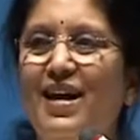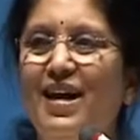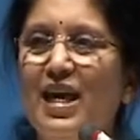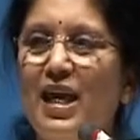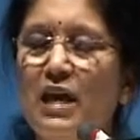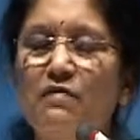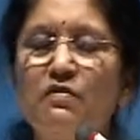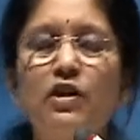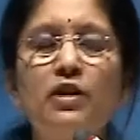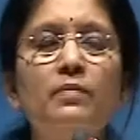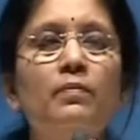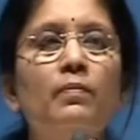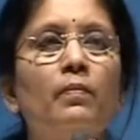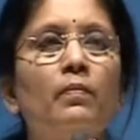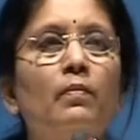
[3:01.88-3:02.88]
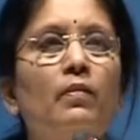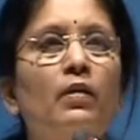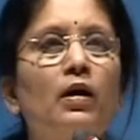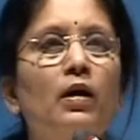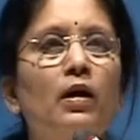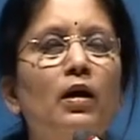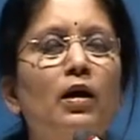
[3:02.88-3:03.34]
even
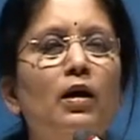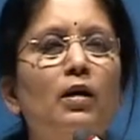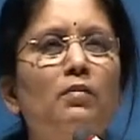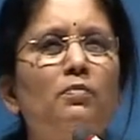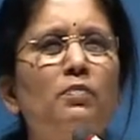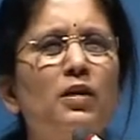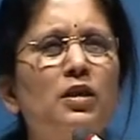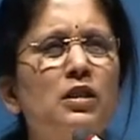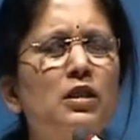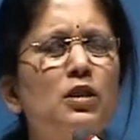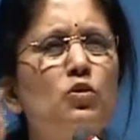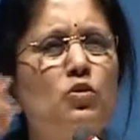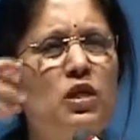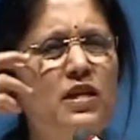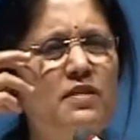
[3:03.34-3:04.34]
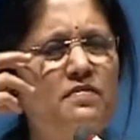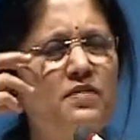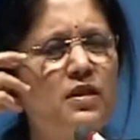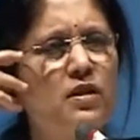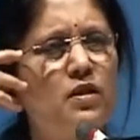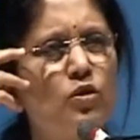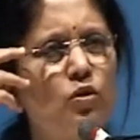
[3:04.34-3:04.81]
a person who
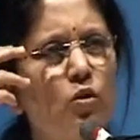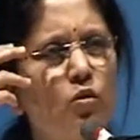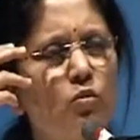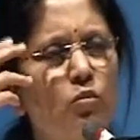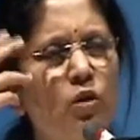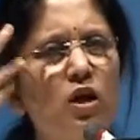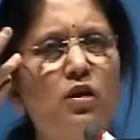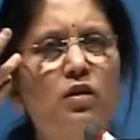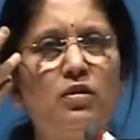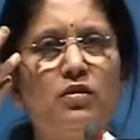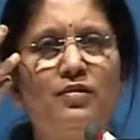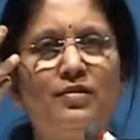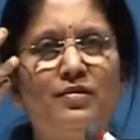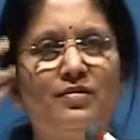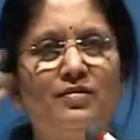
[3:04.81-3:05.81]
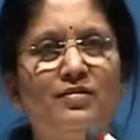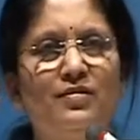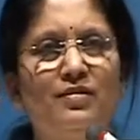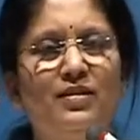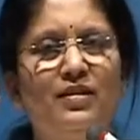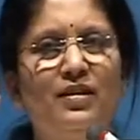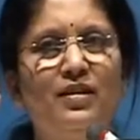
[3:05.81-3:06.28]
lives in his own world
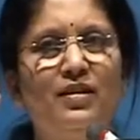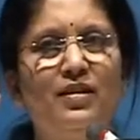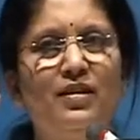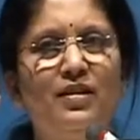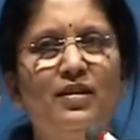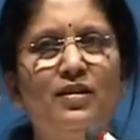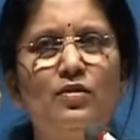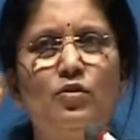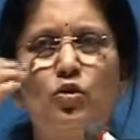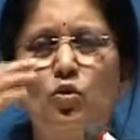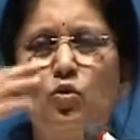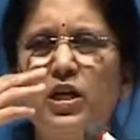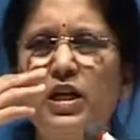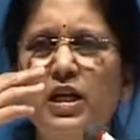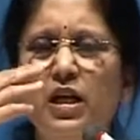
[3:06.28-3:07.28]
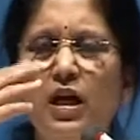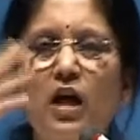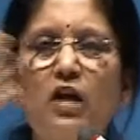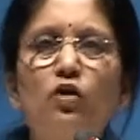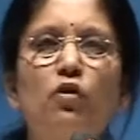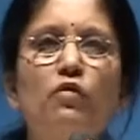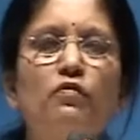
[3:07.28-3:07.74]
is totally
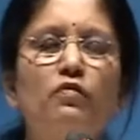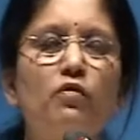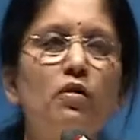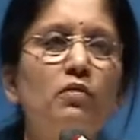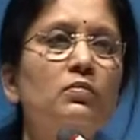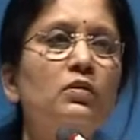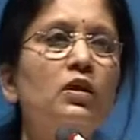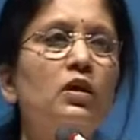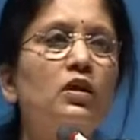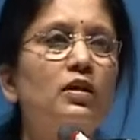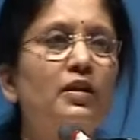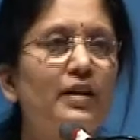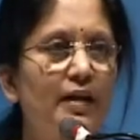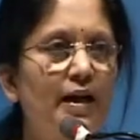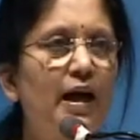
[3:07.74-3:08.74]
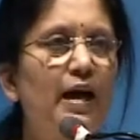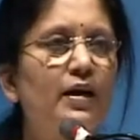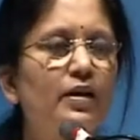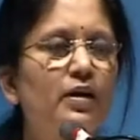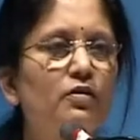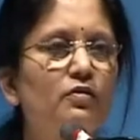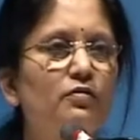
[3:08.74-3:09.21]
cut off from the
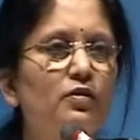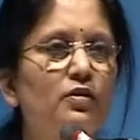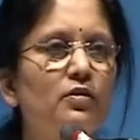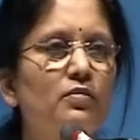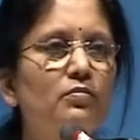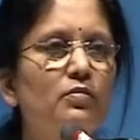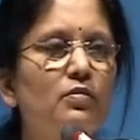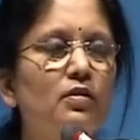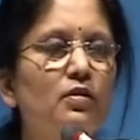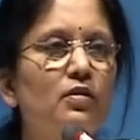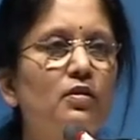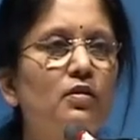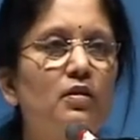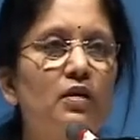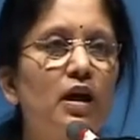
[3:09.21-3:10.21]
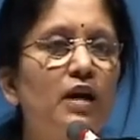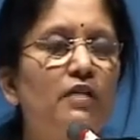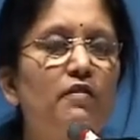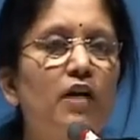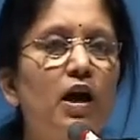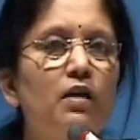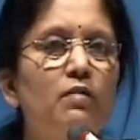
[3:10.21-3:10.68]
reality of the uh,
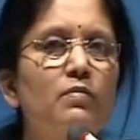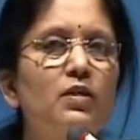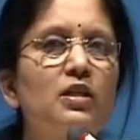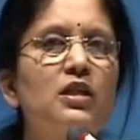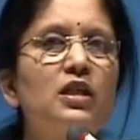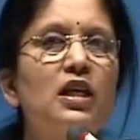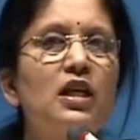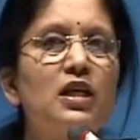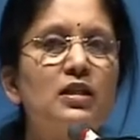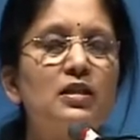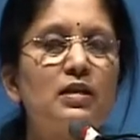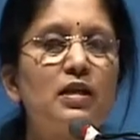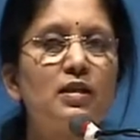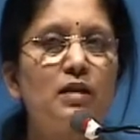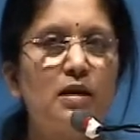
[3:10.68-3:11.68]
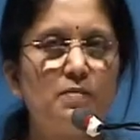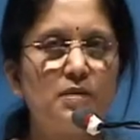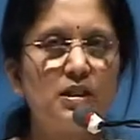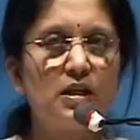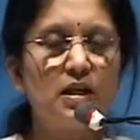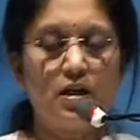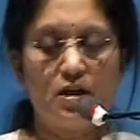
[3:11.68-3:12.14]
environment is a
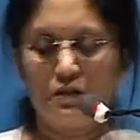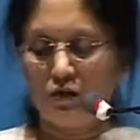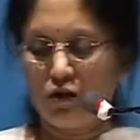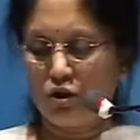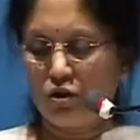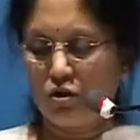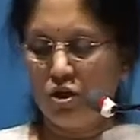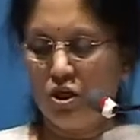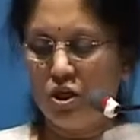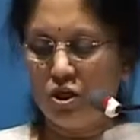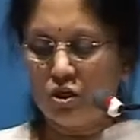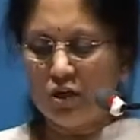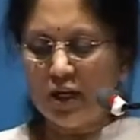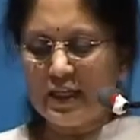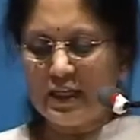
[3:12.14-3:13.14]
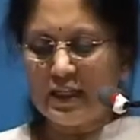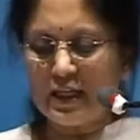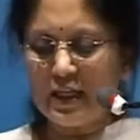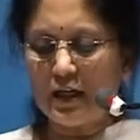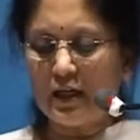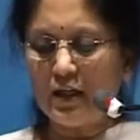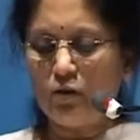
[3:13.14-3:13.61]
tamasic individual. So let's
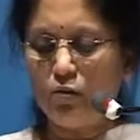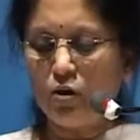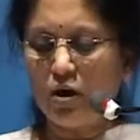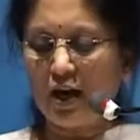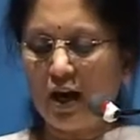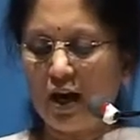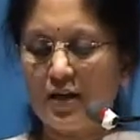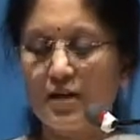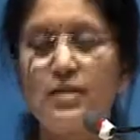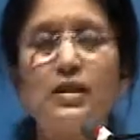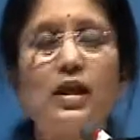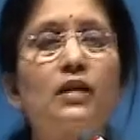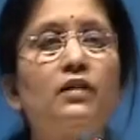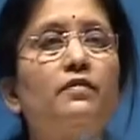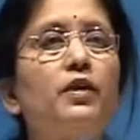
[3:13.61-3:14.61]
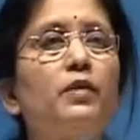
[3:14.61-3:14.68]
take a look at a sattvic